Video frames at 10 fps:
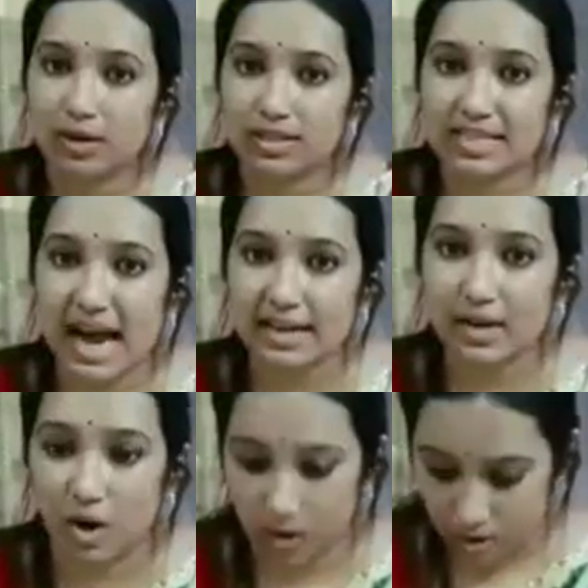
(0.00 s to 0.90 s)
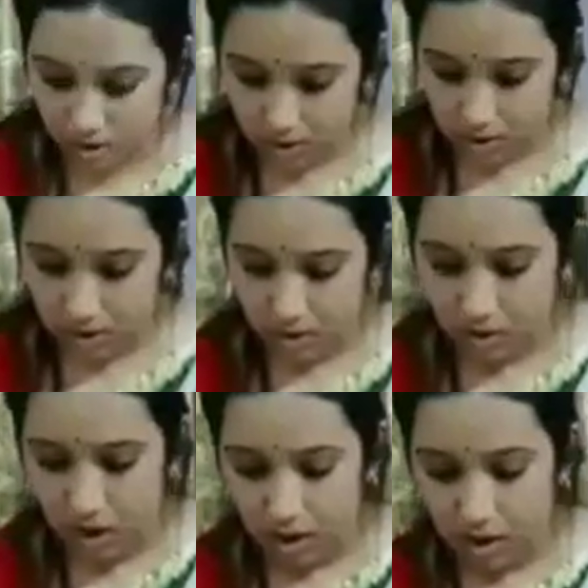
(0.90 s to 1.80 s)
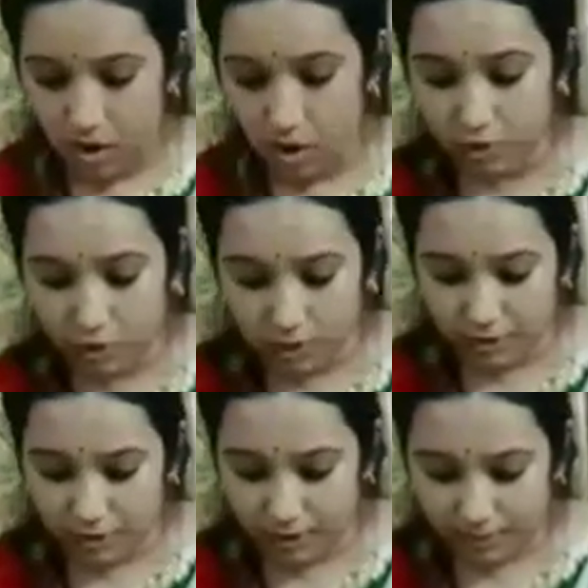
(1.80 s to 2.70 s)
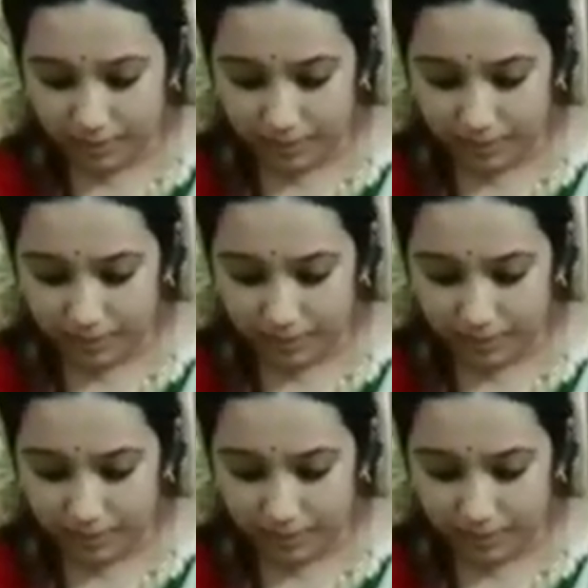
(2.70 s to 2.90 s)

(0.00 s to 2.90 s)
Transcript: sat onto a tree.